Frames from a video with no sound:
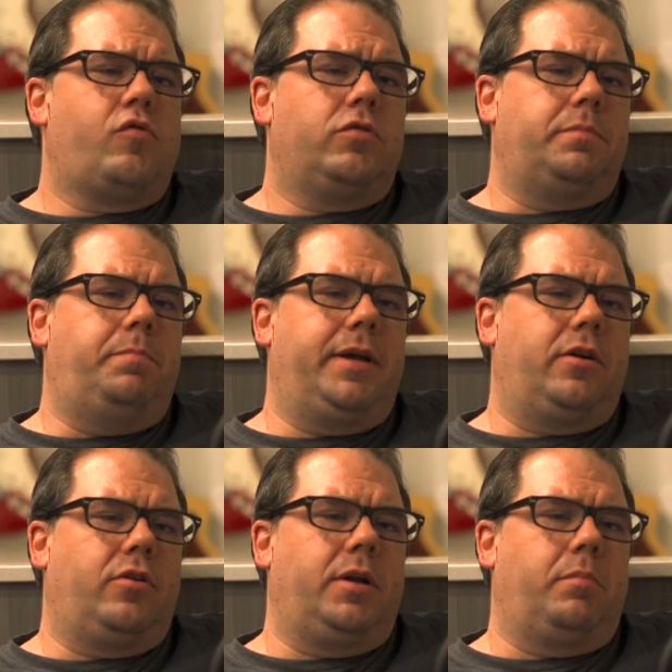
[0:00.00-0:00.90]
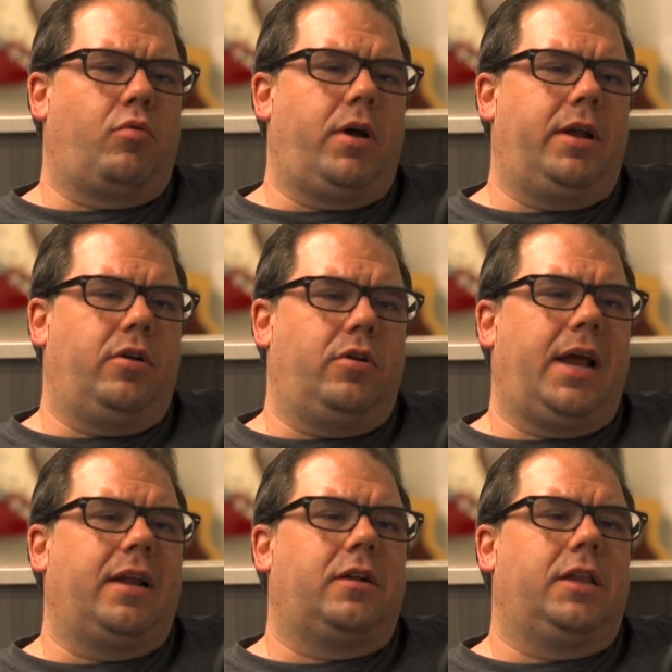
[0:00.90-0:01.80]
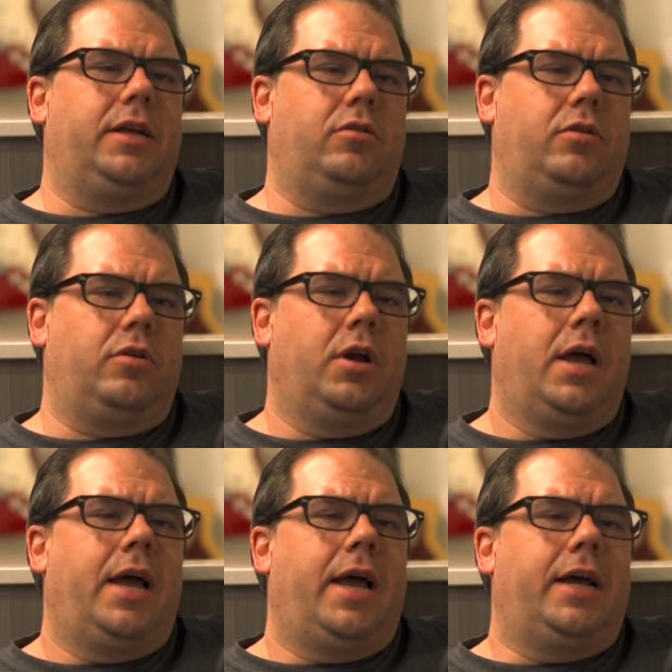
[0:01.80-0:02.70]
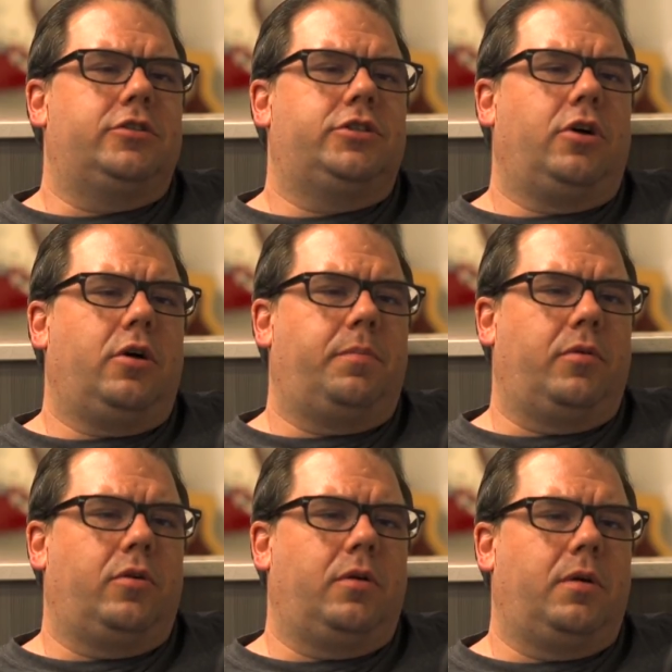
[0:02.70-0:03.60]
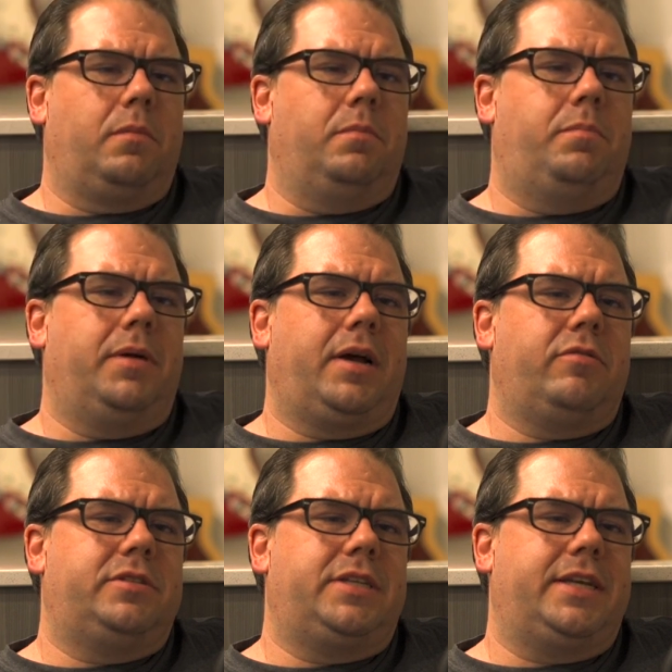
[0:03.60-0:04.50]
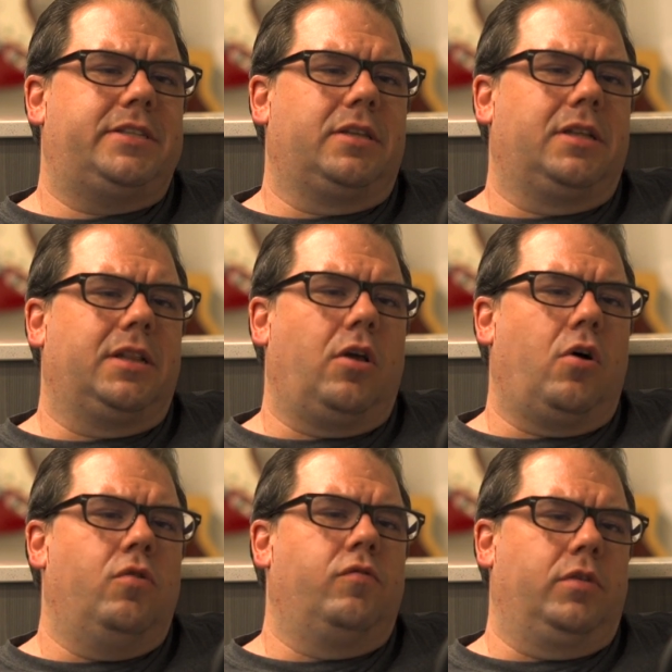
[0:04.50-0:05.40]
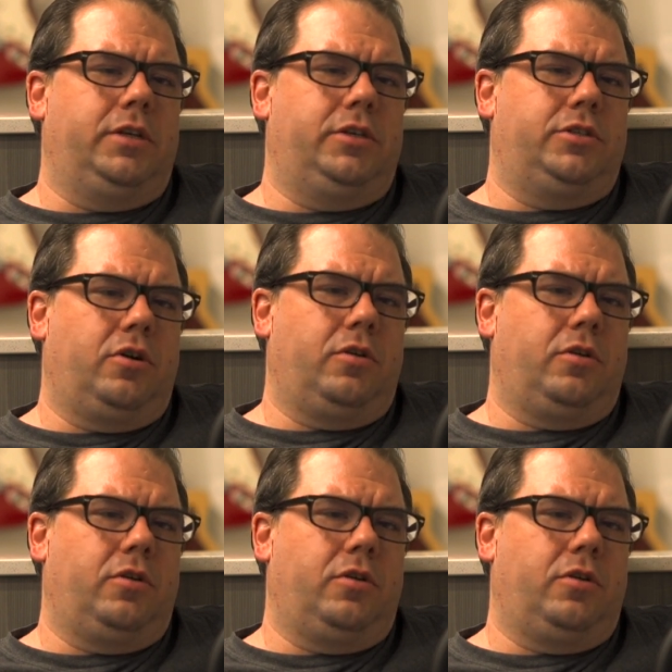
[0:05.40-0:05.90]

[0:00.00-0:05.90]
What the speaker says: is of course bigger and brighter and clearer and sharper, but I would say it's a little overly